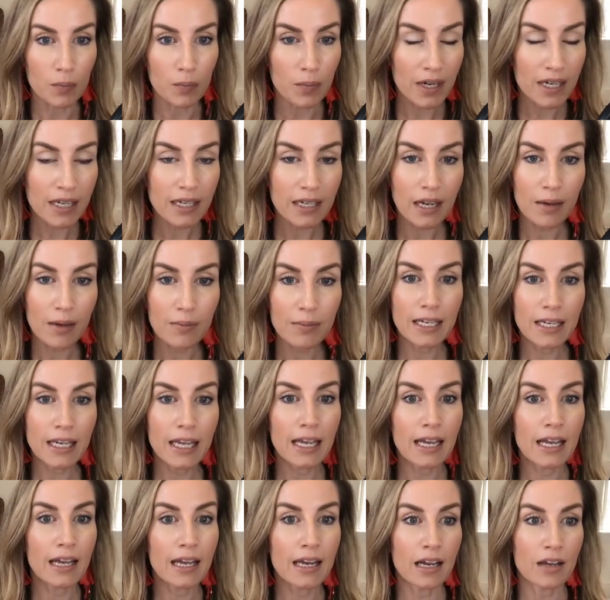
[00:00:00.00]
money coming
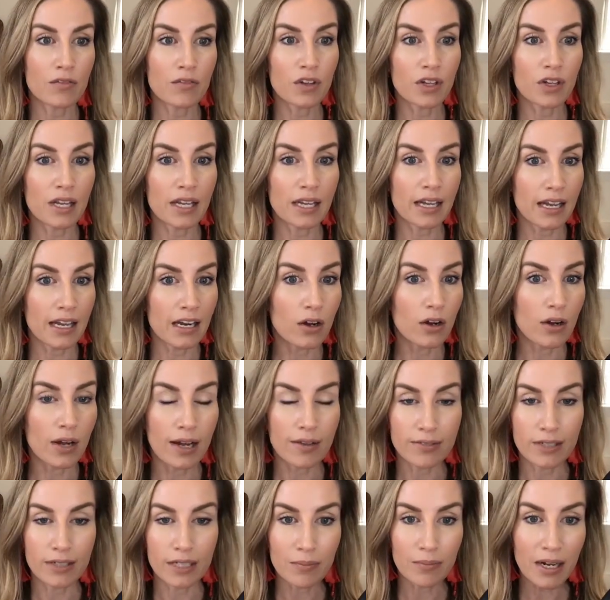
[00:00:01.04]
in. I feel like I don't
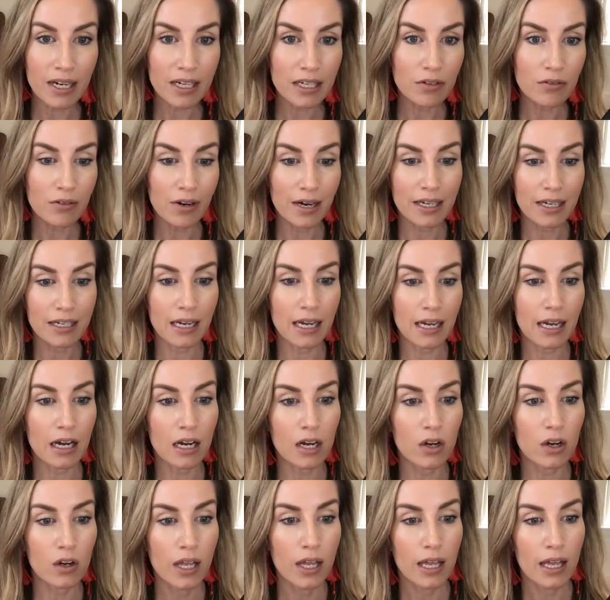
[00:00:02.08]
have any money right
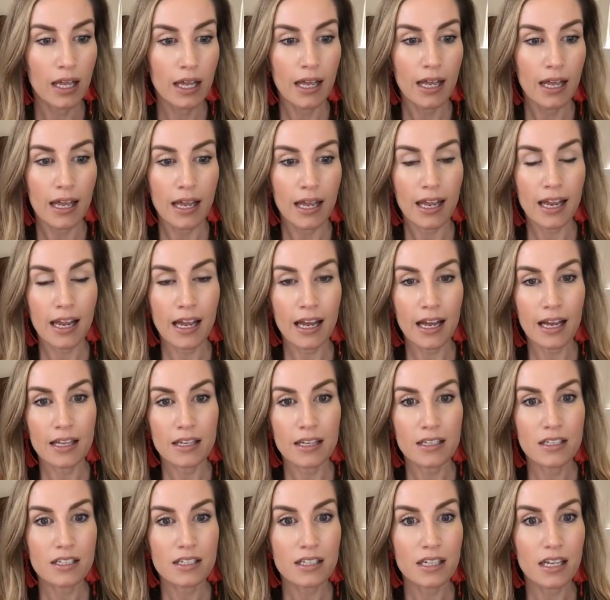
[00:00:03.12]
now.
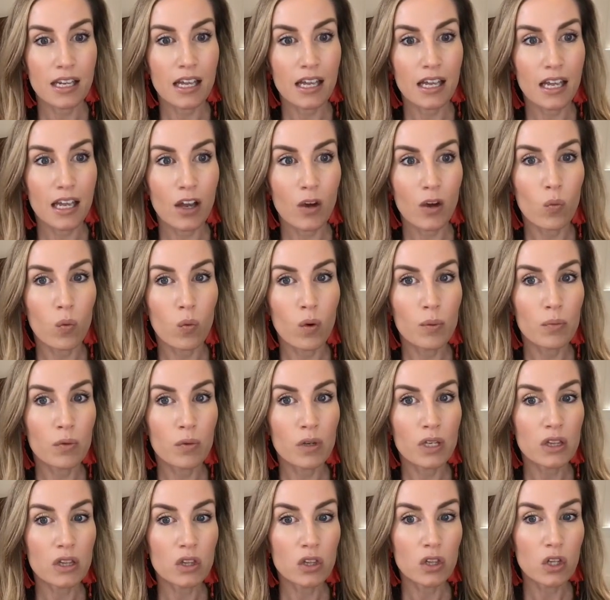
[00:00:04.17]
And when
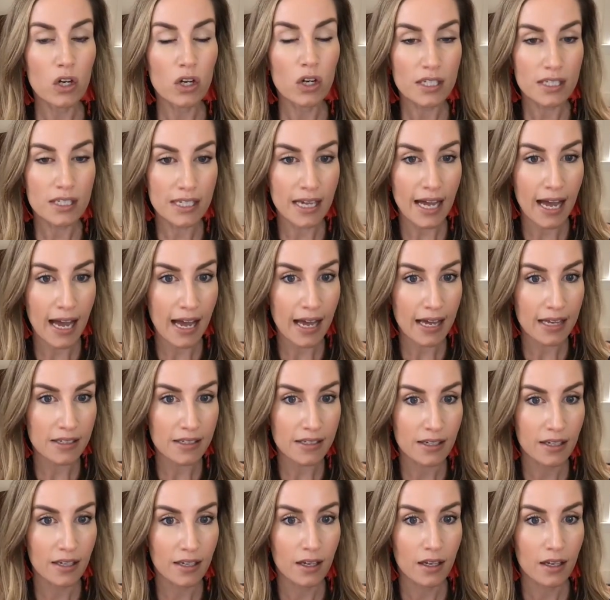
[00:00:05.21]
we looked
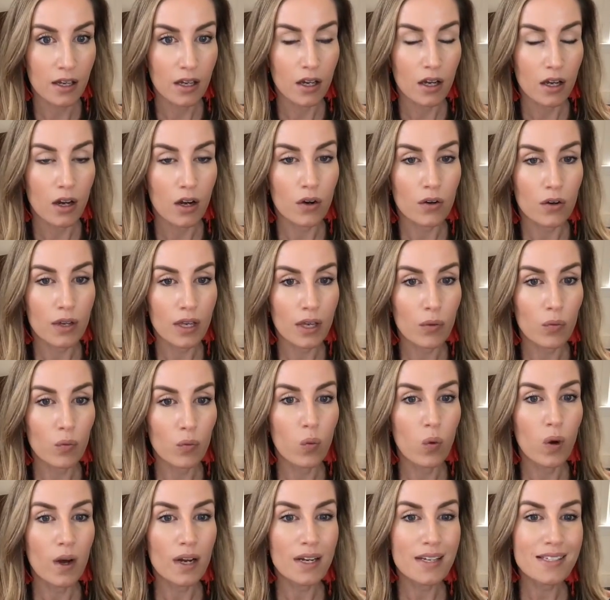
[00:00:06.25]
at, okay,
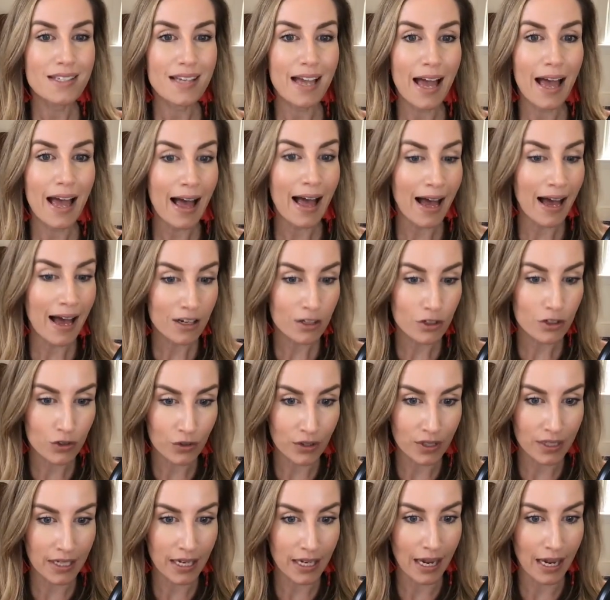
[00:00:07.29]
what is
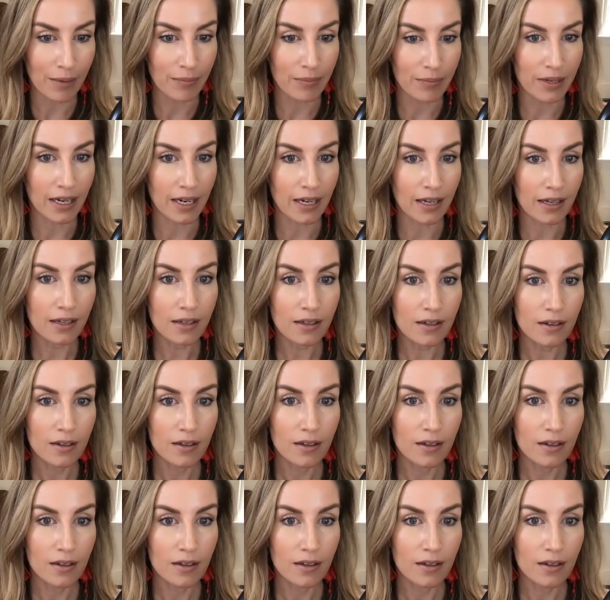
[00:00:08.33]
actually happening?